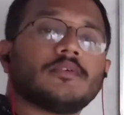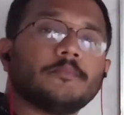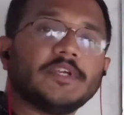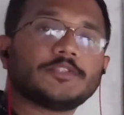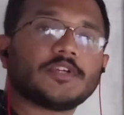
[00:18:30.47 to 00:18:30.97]

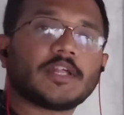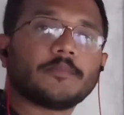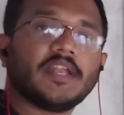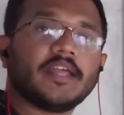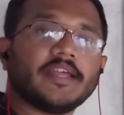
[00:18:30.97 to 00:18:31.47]

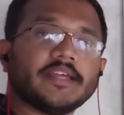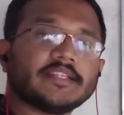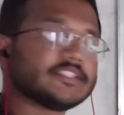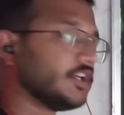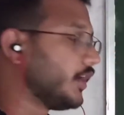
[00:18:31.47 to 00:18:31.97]
mesodermal
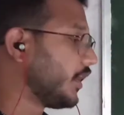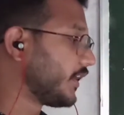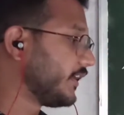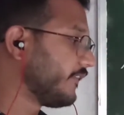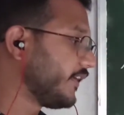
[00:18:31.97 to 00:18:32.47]
layers are
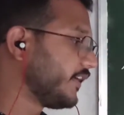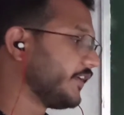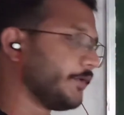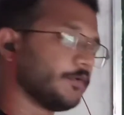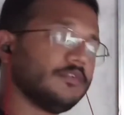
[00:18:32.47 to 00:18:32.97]
divided
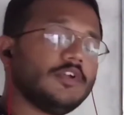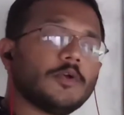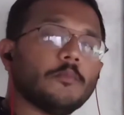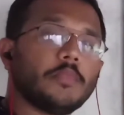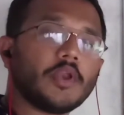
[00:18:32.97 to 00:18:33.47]
into
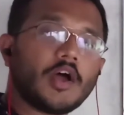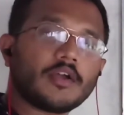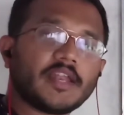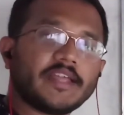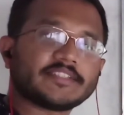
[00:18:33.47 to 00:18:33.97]

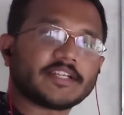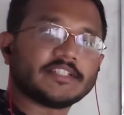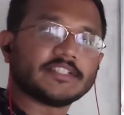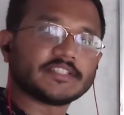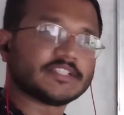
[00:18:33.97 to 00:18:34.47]
block-like
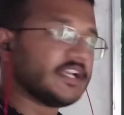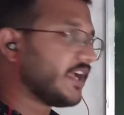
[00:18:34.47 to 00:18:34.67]
structures,